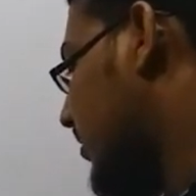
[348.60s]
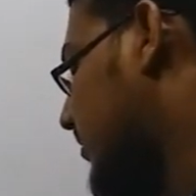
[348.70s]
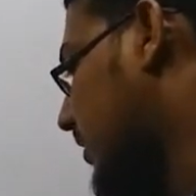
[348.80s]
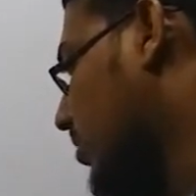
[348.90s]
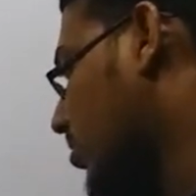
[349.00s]

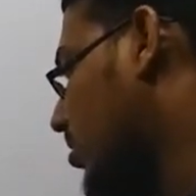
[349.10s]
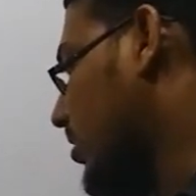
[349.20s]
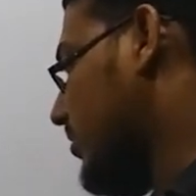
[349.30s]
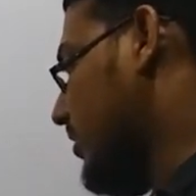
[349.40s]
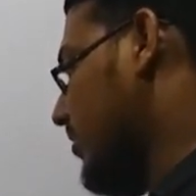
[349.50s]
0,
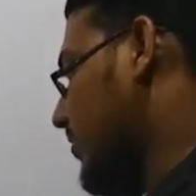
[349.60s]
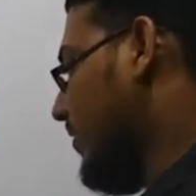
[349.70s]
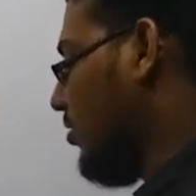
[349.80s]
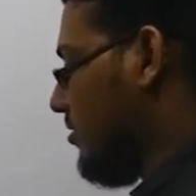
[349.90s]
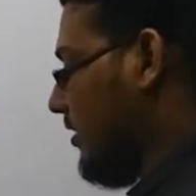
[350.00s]
the
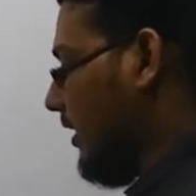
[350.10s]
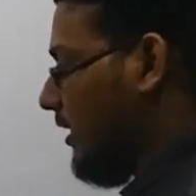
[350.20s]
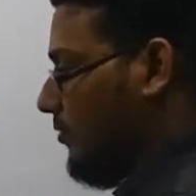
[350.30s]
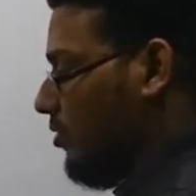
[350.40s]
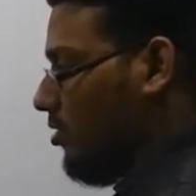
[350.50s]

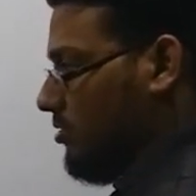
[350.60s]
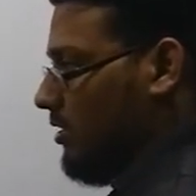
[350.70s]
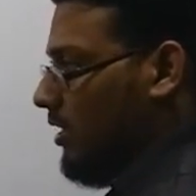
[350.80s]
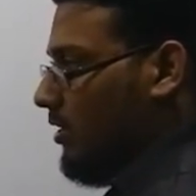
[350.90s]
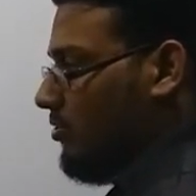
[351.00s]
velocity goes,
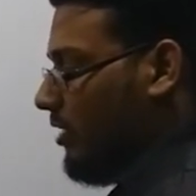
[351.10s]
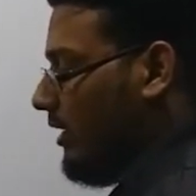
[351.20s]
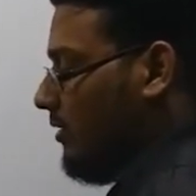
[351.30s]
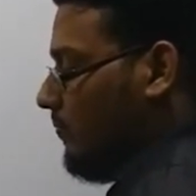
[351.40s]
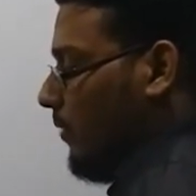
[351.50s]

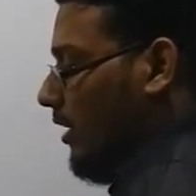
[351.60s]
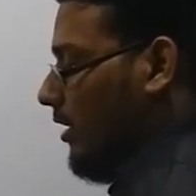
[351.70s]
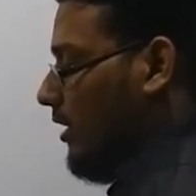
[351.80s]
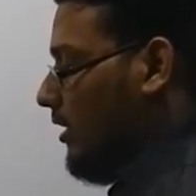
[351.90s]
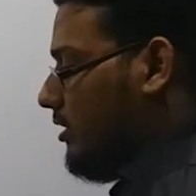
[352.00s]
right?
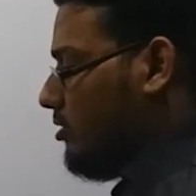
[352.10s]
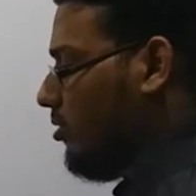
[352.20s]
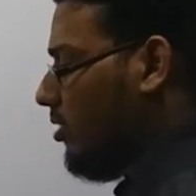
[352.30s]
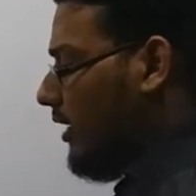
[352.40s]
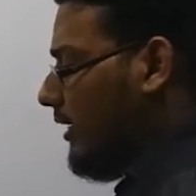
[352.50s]

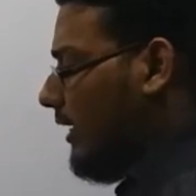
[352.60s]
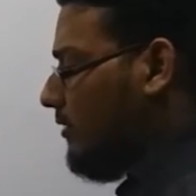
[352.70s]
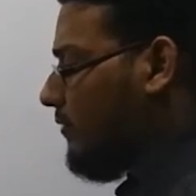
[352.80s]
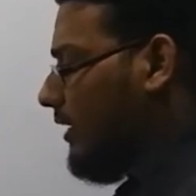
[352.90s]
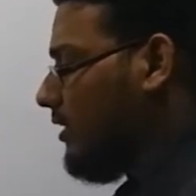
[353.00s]
So I
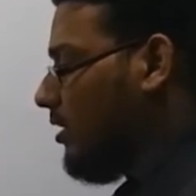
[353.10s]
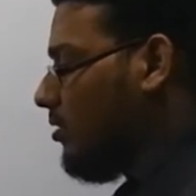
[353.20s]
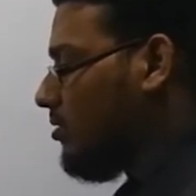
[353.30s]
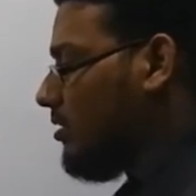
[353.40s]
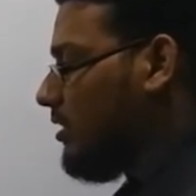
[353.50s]
can find
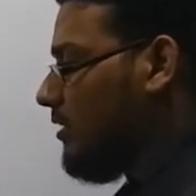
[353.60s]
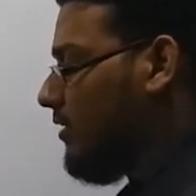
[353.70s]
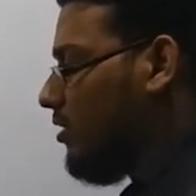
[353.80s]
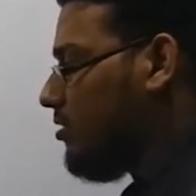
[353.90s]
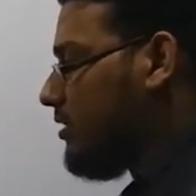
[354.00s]
out the
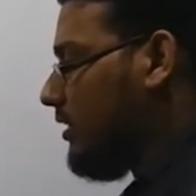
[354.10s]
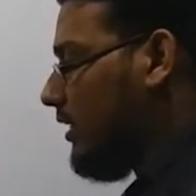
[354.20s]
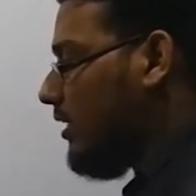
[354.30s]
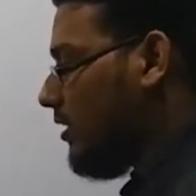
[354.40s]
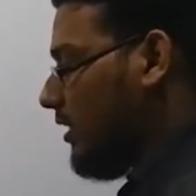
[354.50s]

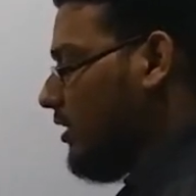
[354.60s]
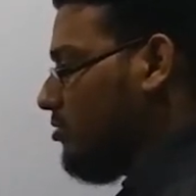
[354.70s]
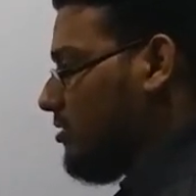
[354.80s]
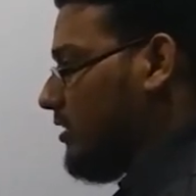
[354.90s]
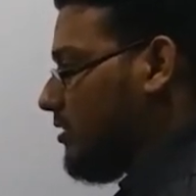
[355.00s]
velocity
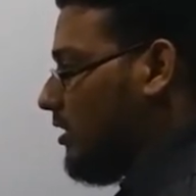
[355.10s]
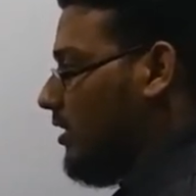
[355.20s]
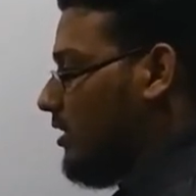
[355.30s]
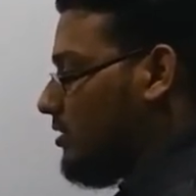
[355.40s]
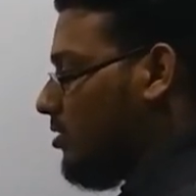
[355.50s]
reduces.
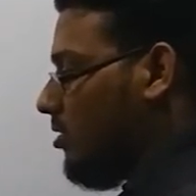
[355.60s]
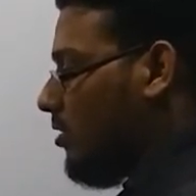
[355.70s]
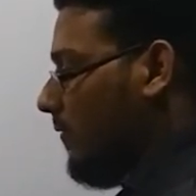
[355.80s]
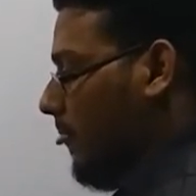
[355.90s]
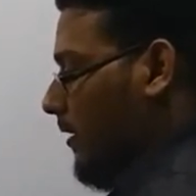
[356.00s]

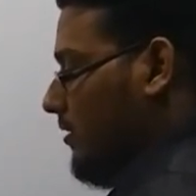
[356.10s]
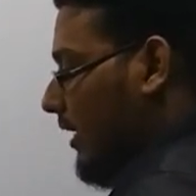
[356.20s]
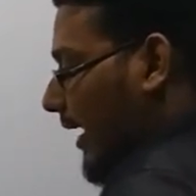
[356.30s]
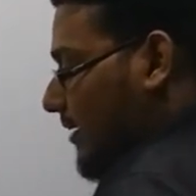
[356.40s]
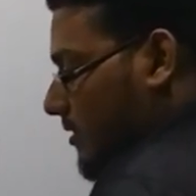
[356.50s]
So
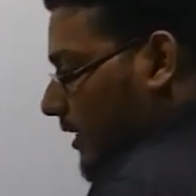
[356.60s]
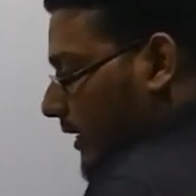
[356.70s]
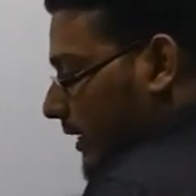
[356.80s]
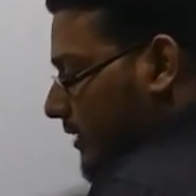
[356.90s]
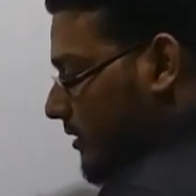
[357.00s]
the
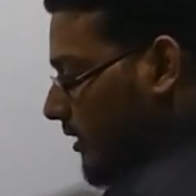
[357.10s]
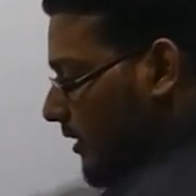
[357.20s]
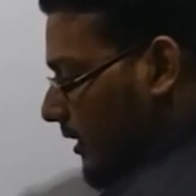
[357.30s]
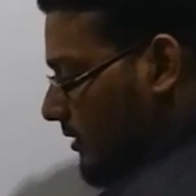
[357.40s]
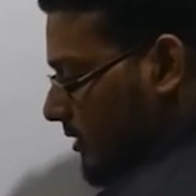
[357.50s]

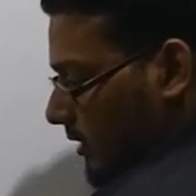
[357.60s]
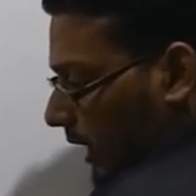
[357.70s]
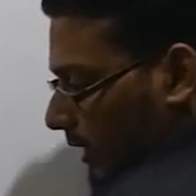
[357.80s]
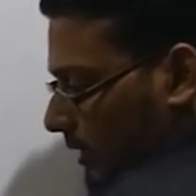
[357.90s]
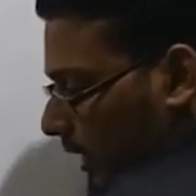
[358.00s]
acceleration is
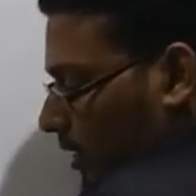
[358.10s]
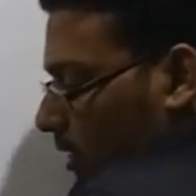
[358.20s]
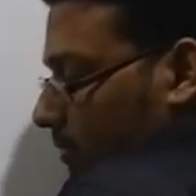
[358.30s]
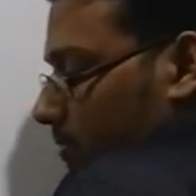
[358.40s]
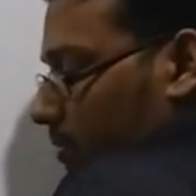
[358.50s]

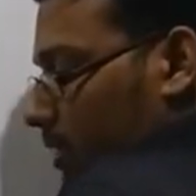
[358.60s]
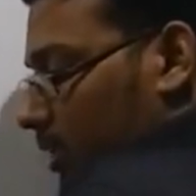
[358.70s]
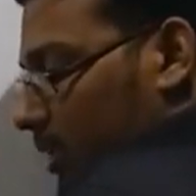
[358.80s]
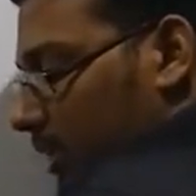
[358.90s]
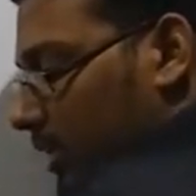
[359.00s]
acting
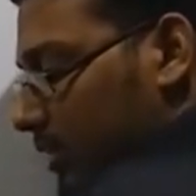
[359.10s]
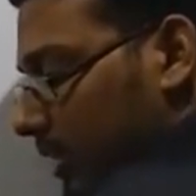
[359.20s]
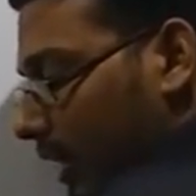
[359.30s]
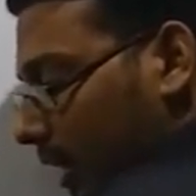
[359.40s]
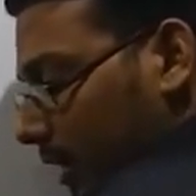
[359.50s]
in
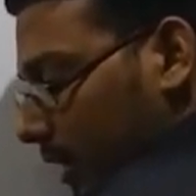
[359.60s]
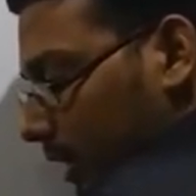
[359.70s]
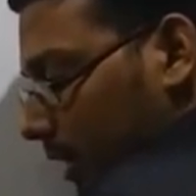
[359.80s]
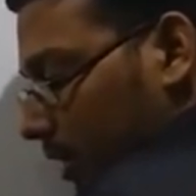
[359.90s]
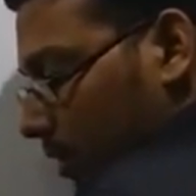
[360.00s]
the
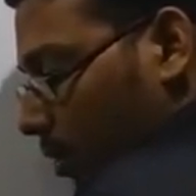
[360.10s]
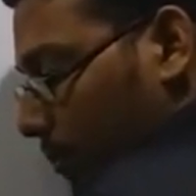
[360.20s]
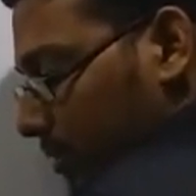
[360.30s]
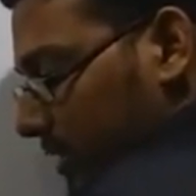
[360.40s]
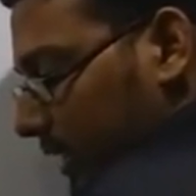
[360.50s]

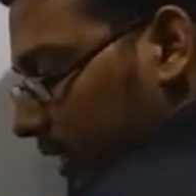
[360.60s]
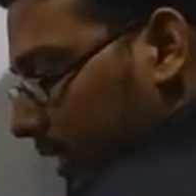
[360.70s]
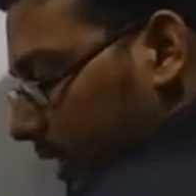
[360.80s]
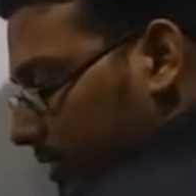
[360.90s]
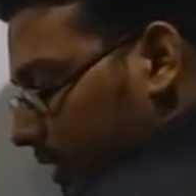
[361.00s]
opposite
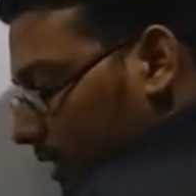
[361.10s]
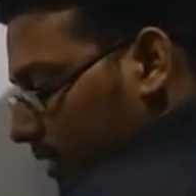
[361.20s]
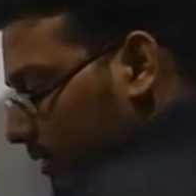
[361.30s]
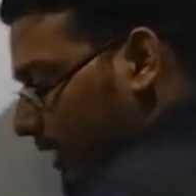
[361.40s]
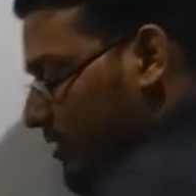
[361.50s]
direction.
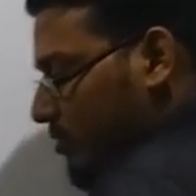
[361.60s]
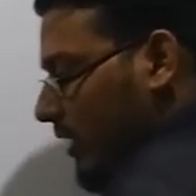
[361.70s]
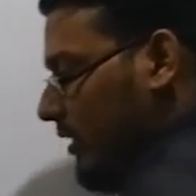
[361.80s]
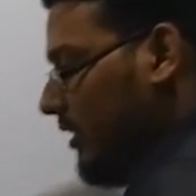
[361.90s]
That's why